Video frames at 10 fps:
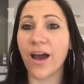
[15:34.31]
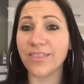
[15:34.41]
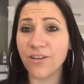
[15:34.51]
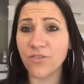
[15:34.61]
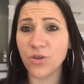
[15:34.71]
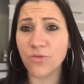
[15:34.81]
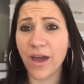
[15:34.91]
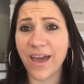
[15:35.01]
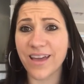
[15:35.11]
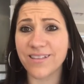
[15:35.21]
I love you
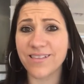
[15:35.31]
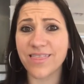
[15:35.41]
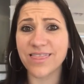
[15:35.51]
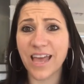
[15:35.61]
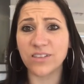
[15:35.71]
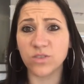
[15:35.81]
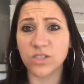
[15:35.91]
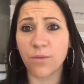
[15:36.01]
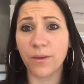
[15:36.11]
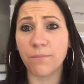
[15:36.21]
and thanks for
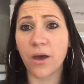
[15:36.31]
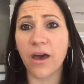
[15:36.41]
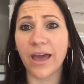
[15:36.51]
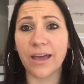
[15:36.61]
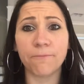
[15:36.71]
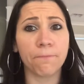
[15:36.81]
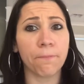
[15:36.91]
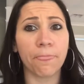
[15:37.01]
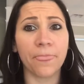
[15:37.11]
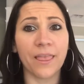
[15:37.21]
stopping by.
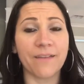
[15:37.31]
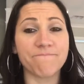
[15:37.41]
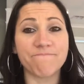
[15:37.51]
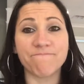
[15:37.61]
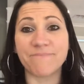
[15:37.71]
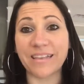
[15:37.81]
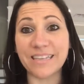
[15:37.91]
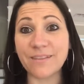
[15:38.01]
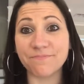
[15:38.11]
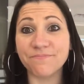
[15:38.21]
That's it.